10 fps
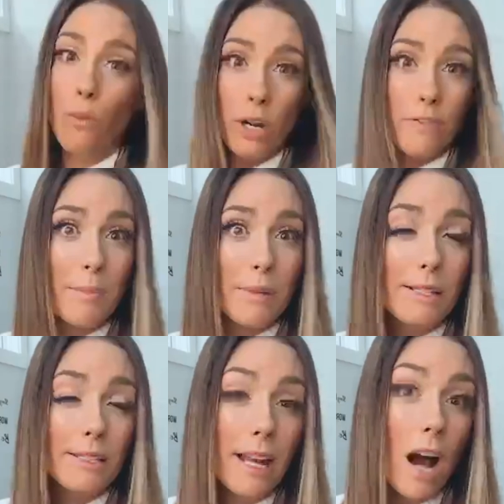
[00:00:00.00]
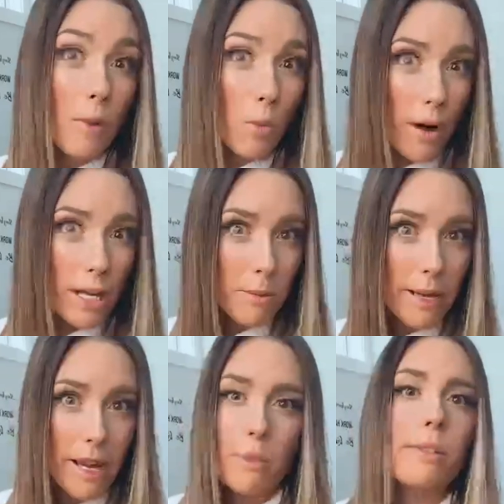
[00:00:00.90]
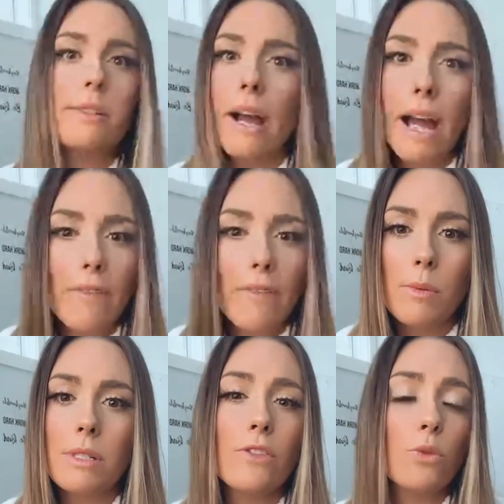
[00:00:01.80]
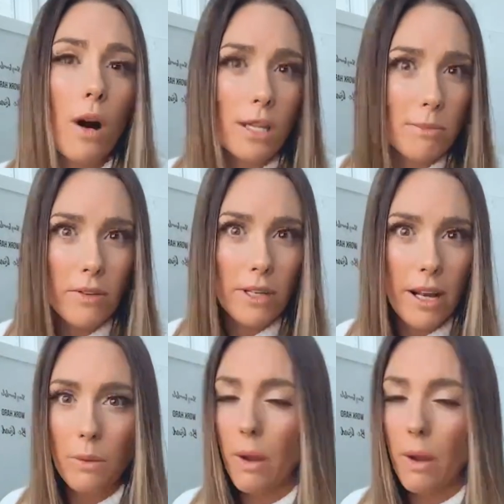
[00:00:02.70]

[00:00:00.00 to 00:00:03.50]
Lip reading: 45 minutes a day. I've been walking my animals. I have animals, I have to walk them every day